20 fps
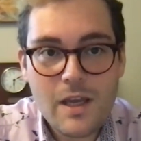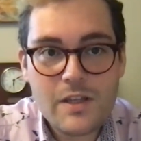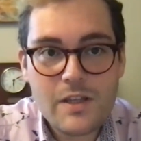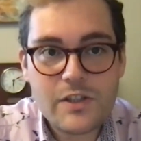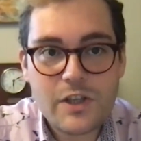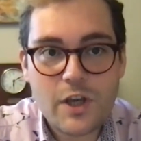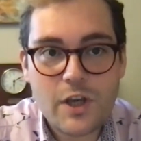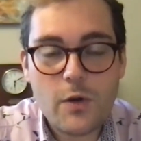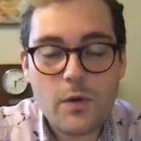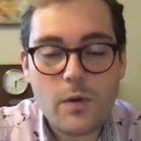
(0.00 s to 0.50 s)

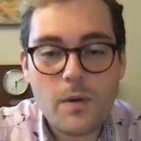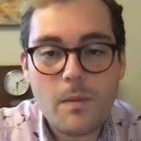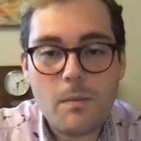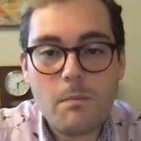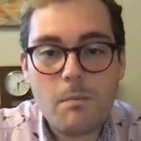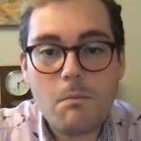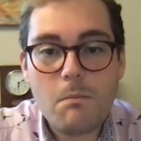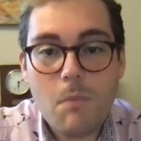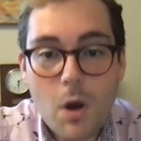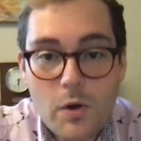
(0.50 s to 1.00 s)
So
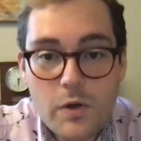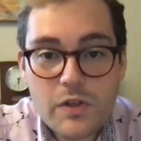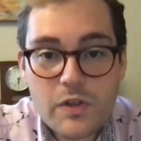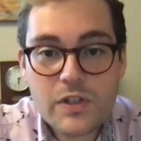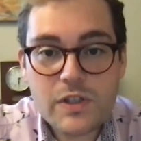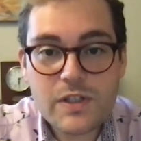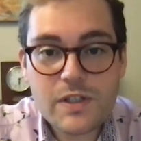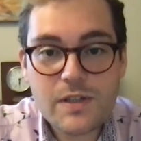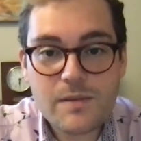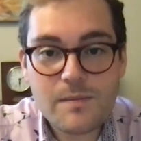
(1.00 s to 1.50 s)

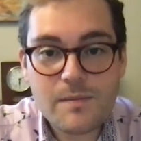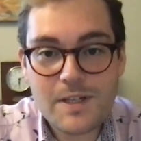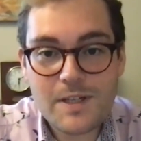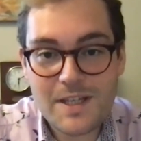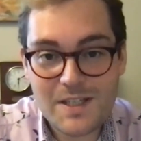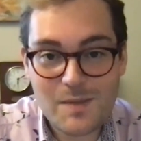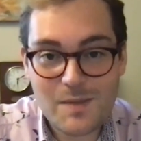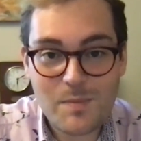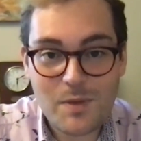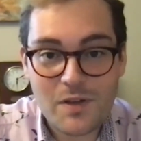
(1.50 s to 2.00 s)
most
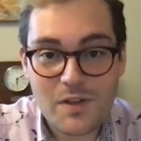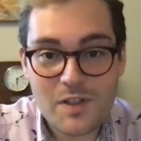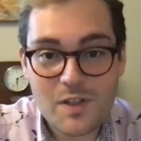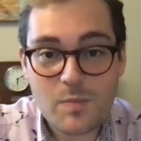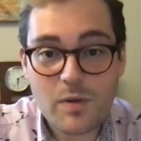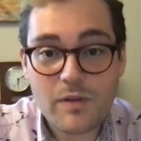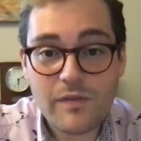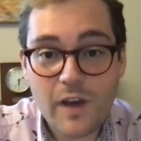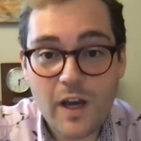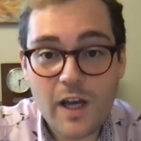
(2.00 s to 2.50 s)
participants
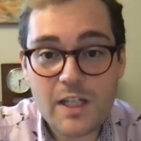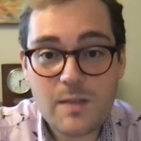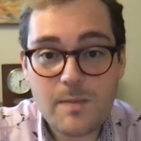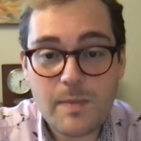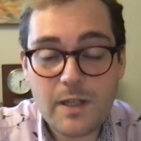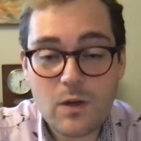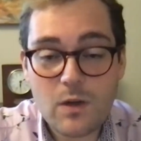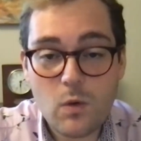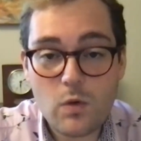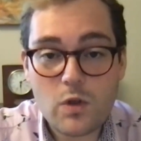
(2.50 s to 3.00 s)
preferred to
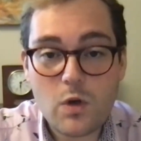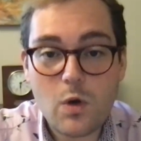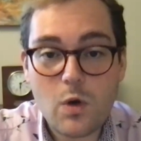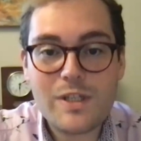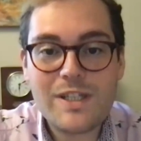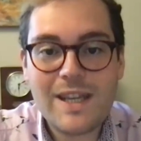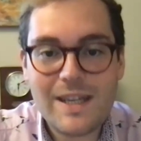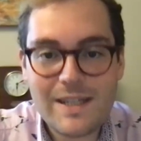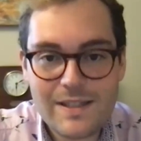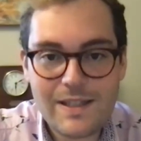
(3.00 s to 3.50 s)
be called
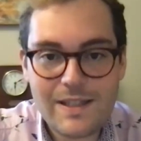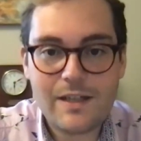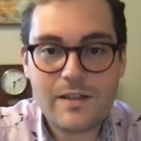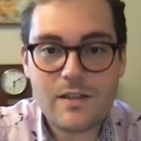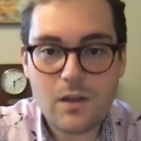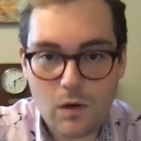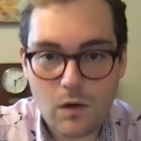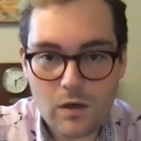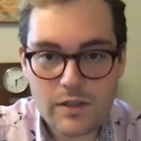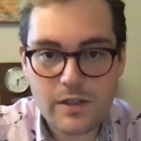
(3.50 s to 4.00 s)
autistic
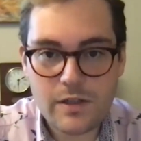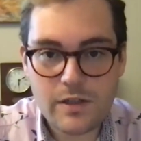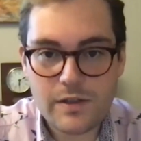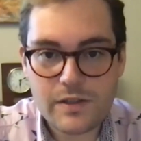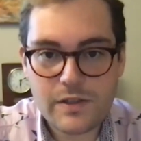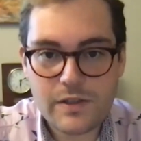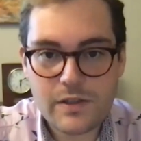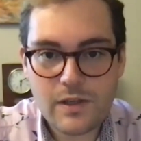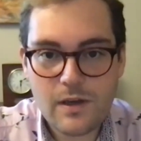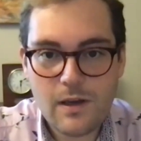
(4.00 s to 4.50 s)

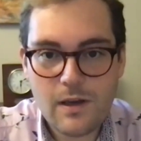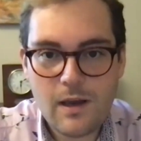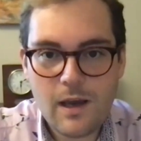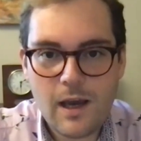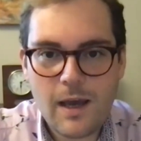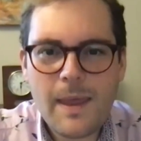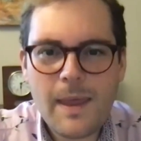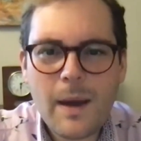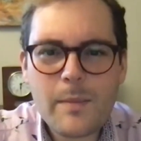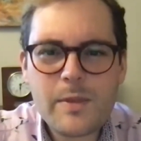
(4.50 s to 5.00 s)
doctors,
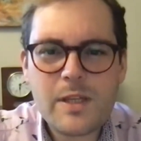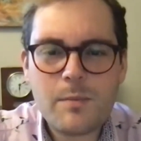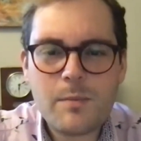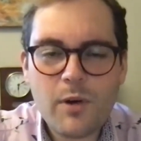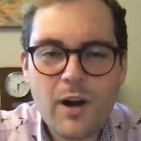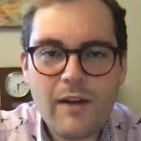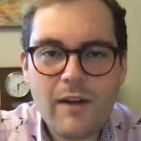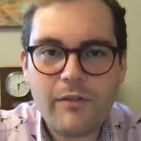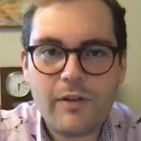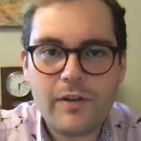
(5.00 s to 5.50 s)
and that was in
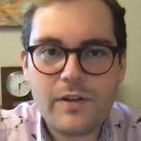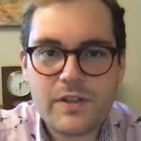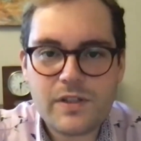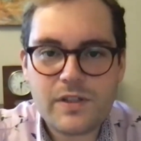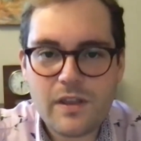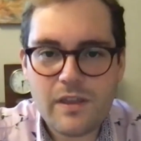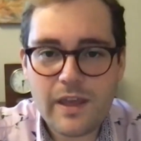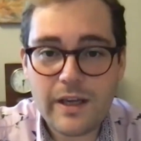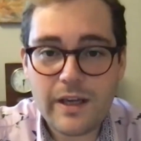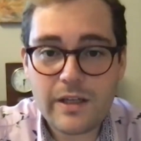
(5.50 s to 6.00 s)
preference
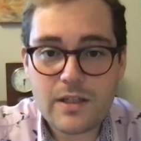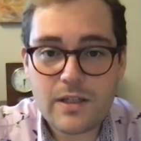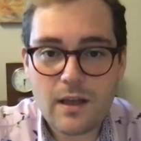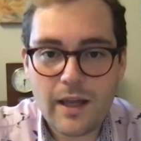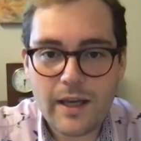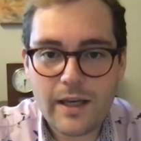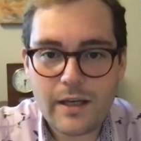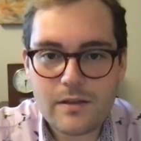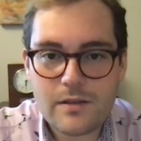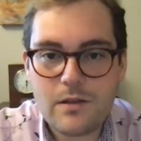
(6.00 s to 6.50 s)
to things
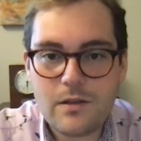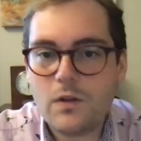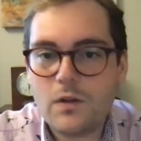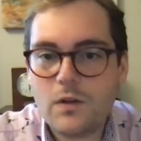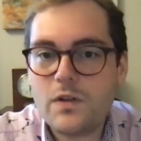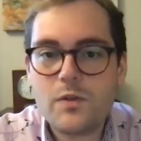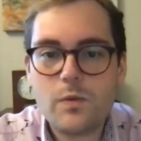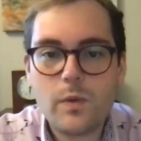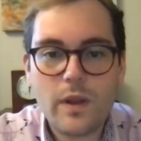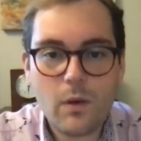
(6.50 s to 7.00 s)
like
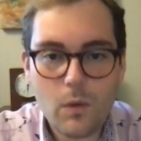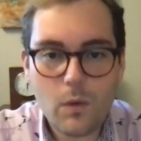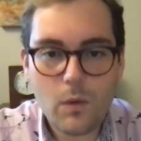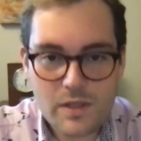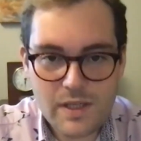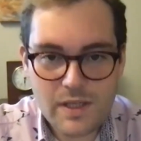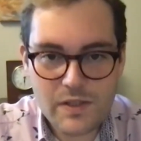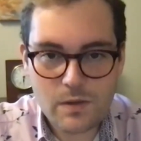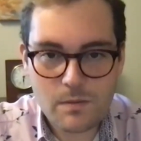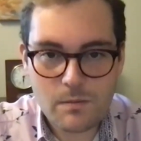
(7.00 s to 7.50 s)
doctors with
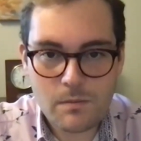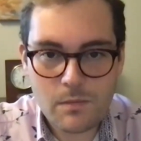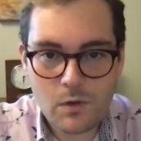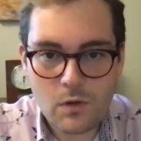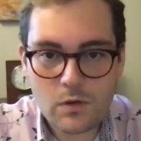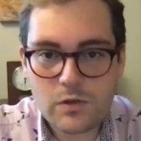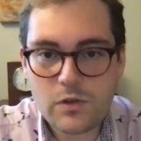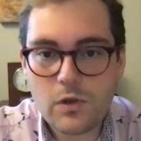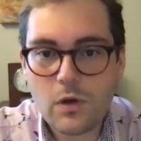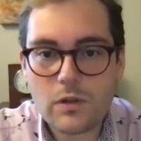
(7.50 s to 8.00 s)
autism
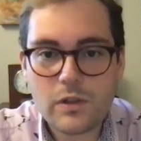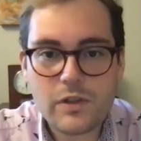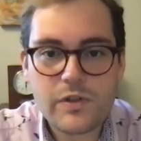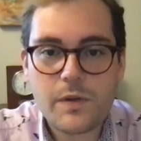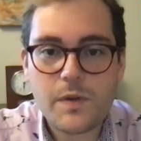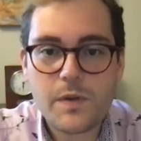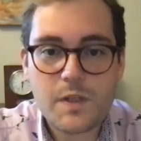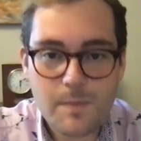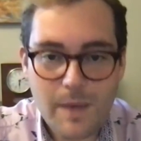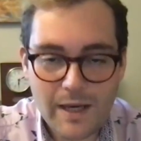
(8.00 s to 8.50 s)
or doctors
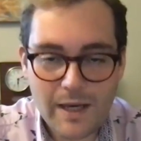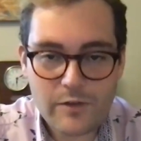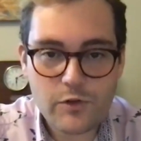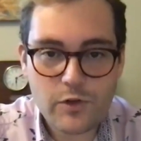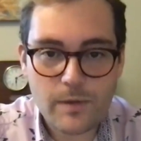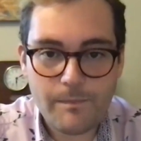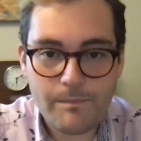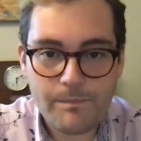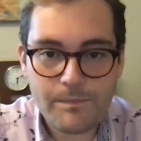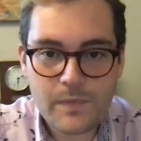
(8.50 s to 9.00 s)
on the
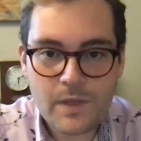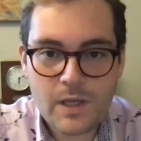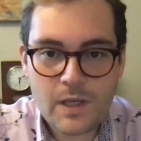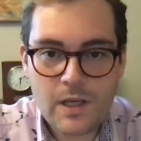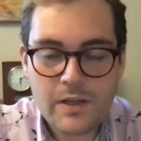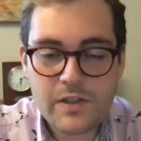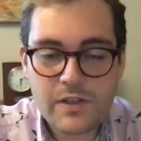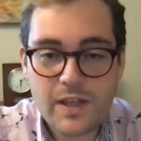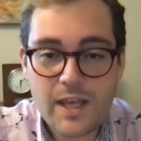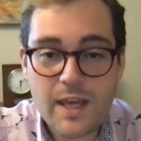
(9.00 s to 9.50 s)
spectrum.
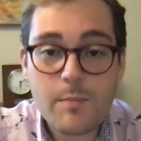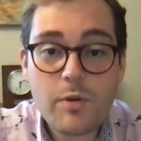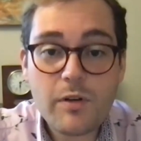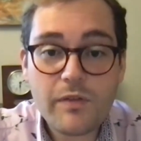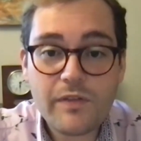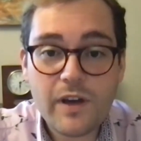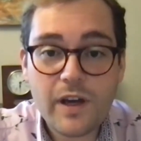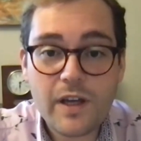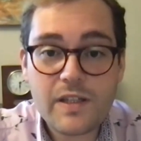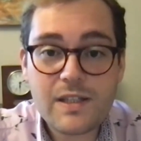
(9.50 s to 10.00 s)
So they
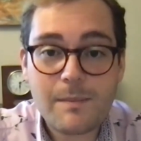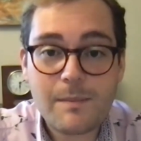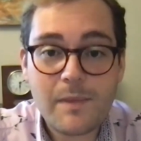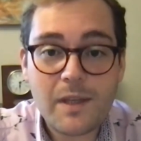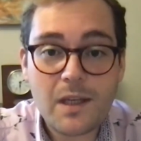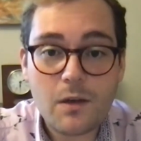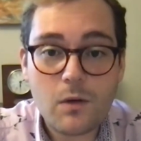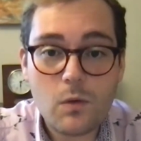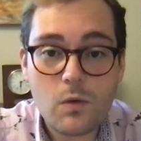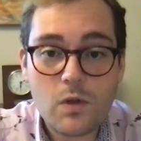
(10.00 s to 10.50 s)
preferred
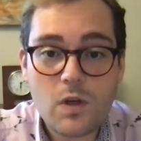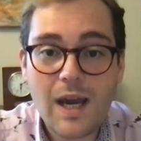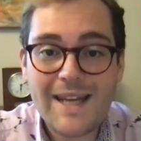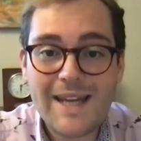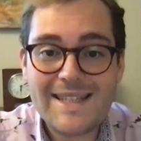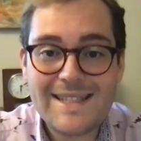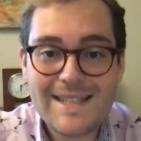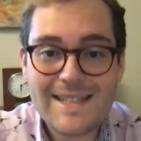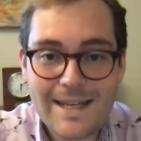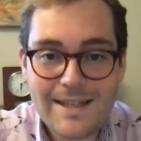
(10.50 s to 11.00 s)
something called
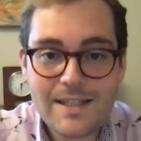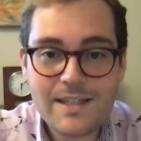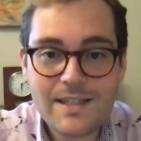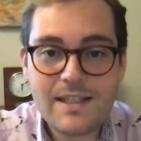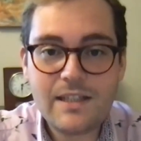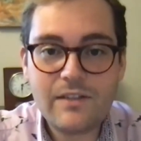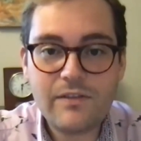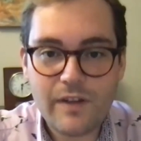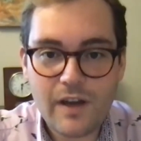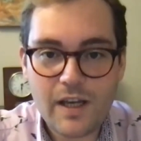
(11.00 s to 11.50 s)

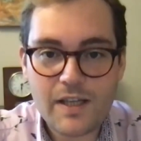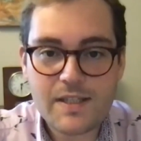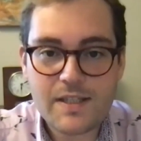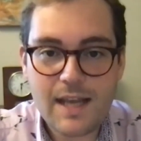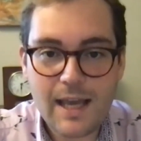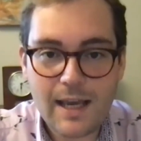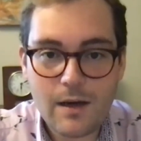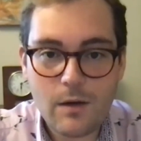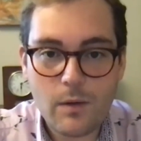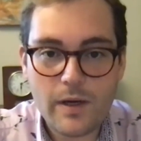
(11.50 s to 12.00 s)
identity first
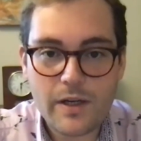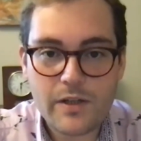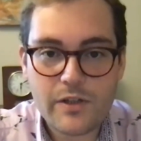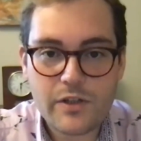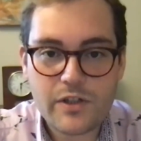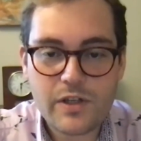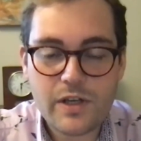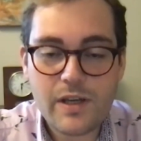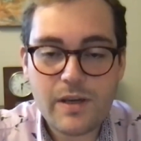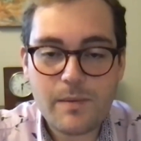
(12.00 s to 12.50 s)

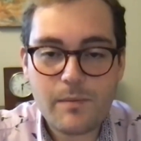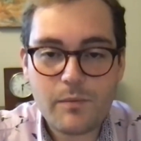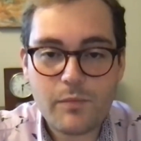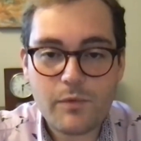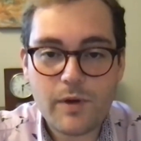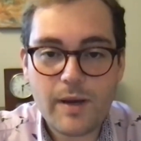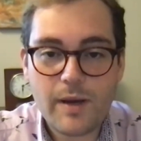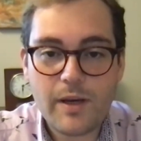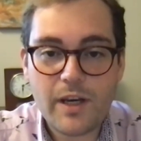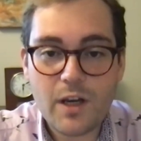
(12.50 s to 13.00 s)
language,
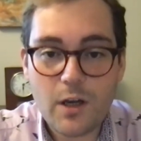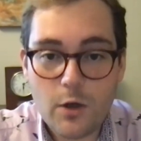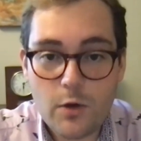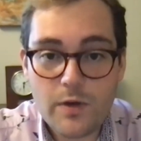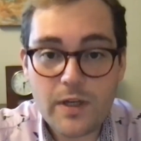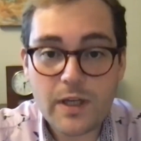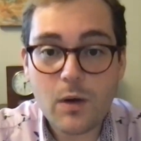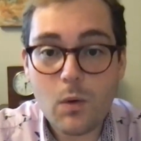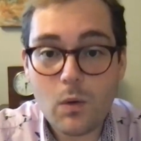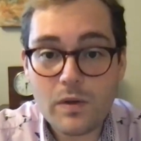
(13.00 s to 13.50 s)

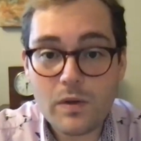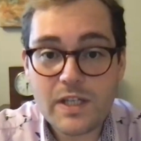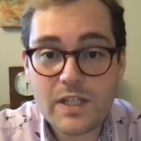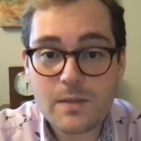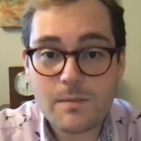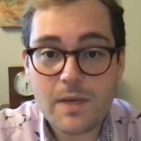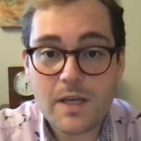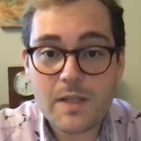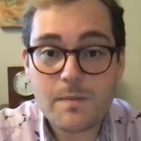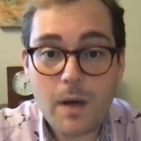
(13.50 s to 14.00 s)
including
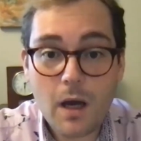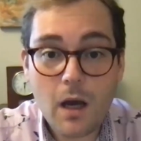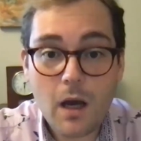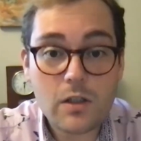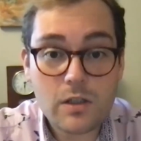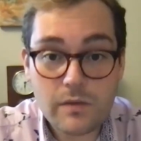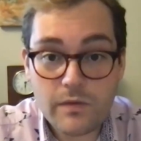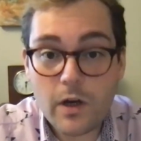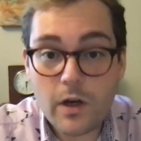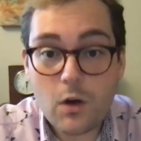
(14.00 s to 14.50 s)
autism as
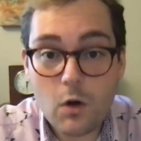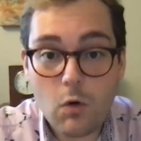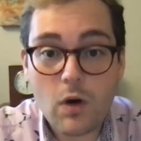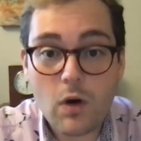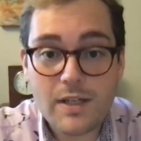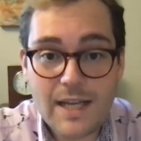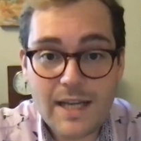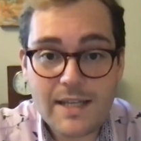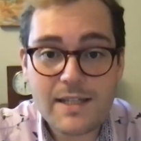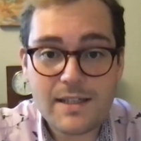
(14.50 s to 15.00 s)
part of our
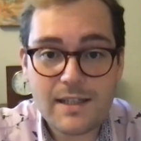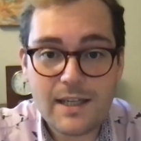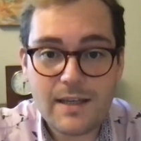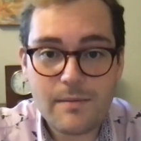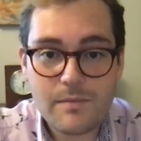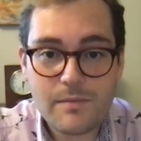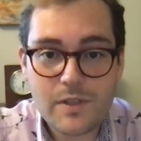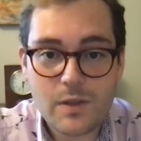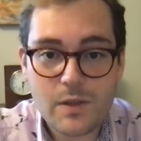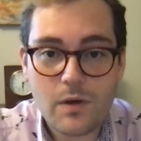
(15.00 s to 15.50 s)
core
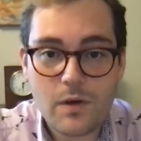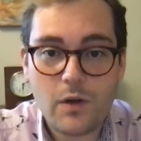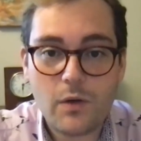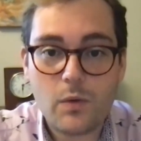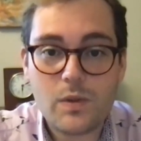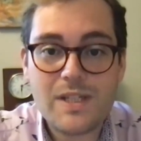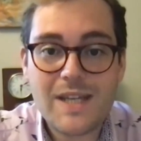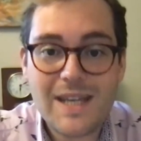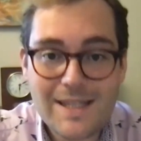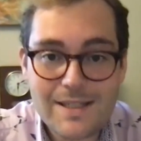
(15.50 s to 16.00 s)
identity. So an
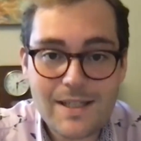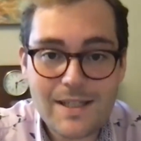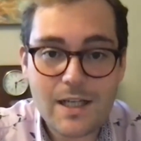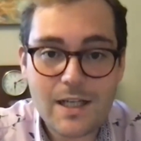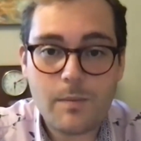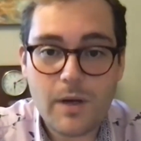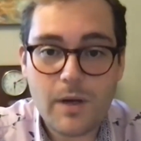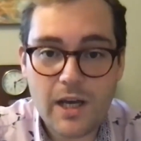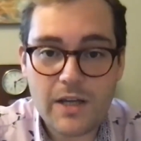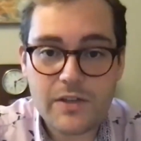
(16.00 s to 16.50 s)

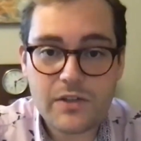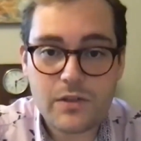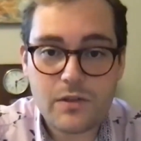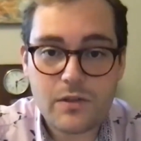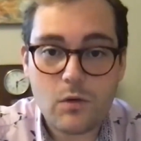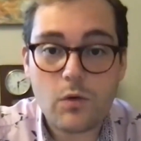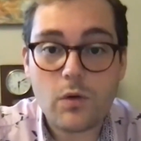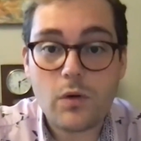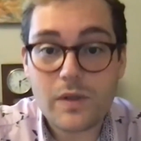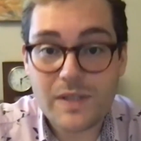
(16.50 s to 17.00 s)
autistic
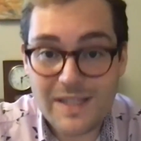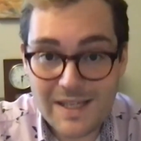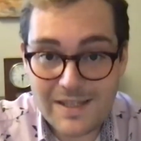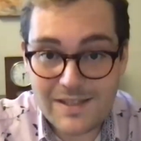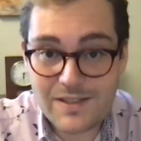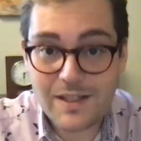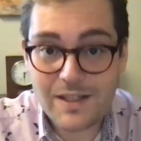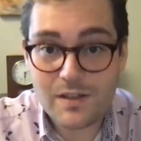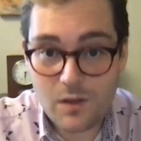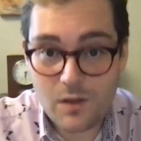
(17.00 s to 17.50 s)
person or an
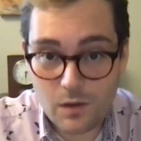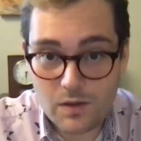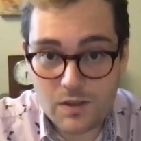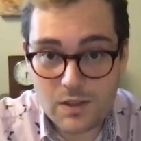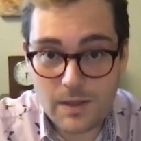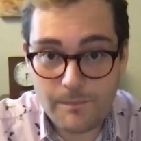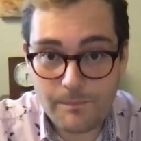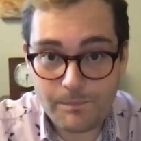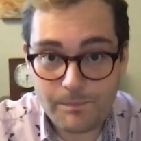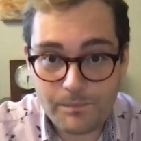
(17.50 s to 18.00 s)
autistic doctor.